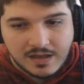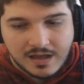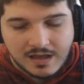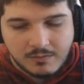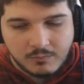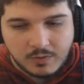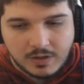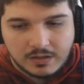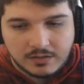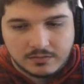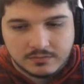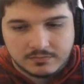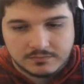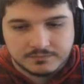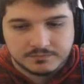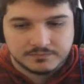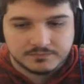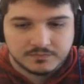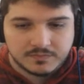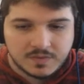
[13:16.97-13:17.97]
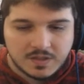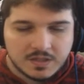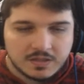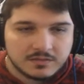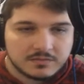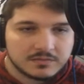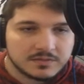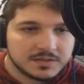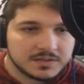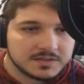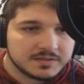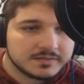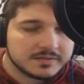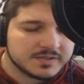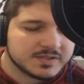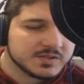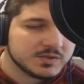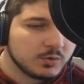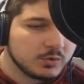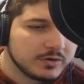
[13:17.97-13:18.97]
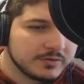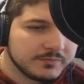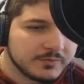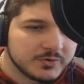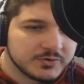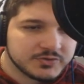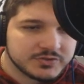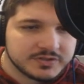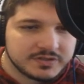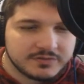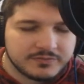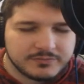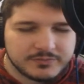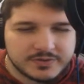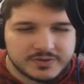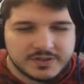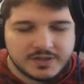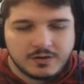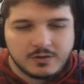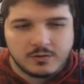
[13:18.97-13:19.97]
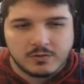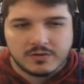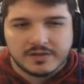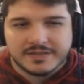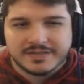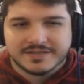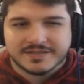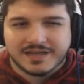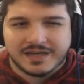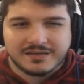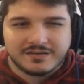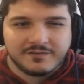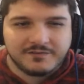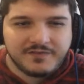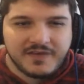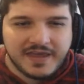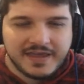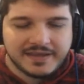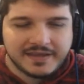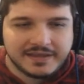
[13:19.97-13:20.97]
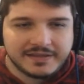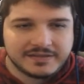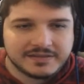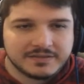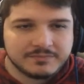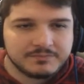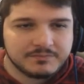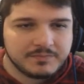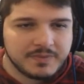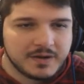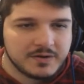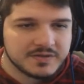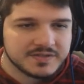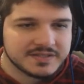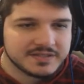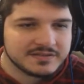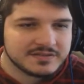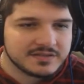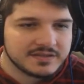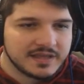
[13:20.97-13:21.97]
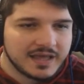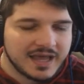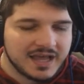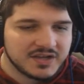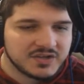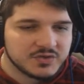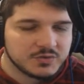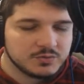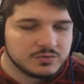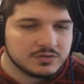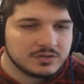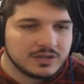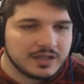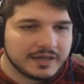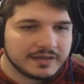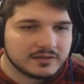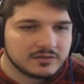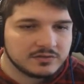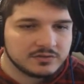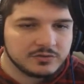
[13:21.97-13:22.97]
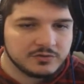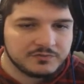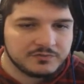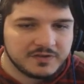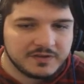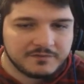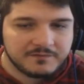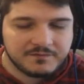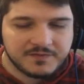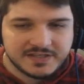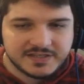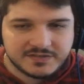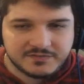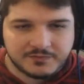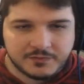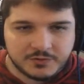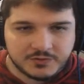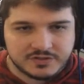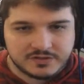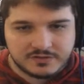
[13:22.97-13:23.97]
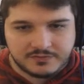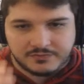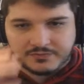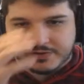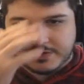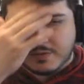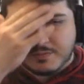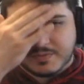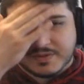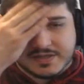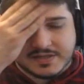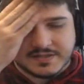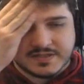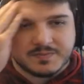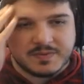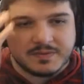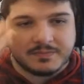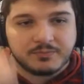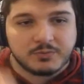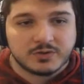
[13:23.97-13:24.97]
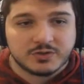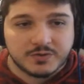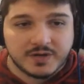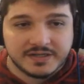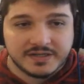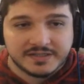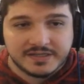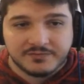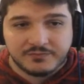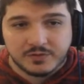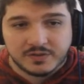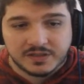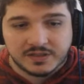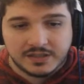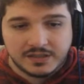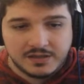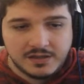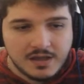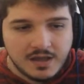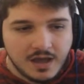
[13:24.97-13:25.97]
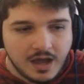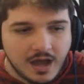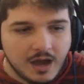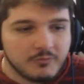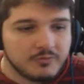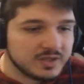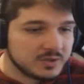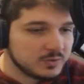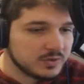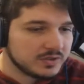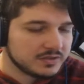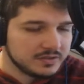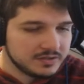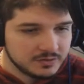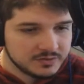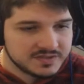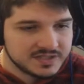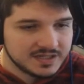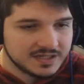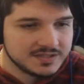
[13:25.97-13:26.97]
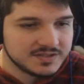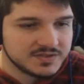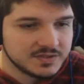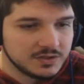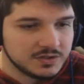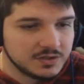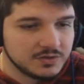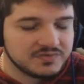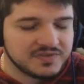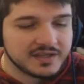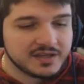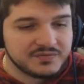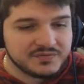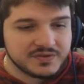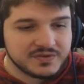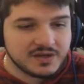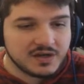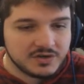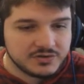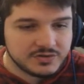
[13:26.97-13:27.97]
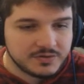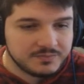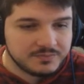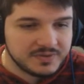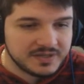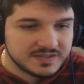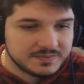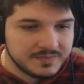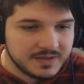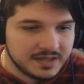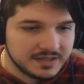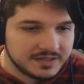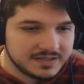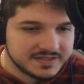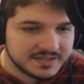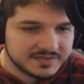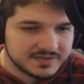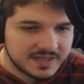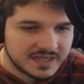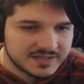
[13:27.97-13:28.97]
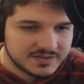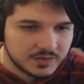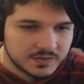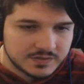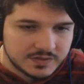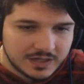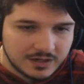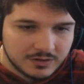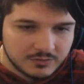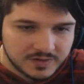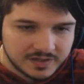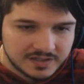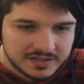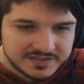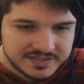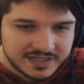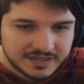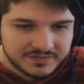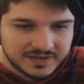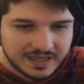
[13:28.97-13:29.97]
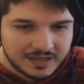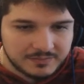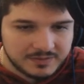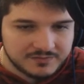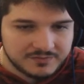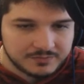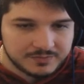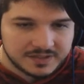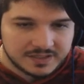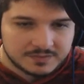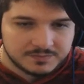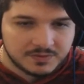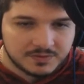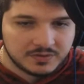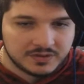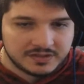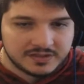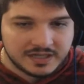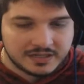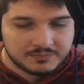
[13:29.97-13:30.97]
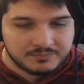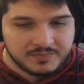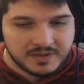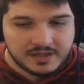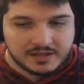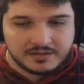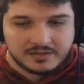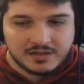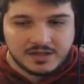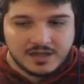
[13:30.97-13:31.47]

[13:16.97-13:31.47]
Well, the sword version of Ryo is kind of vague in comparison to the actual like Luffy fist version of Ryo because it's been portrayed differently. Really quickly though, Don Solo, thank you for the 100 bits, man. He says that's also how Rayleigh saved Kami from the exploding neckband.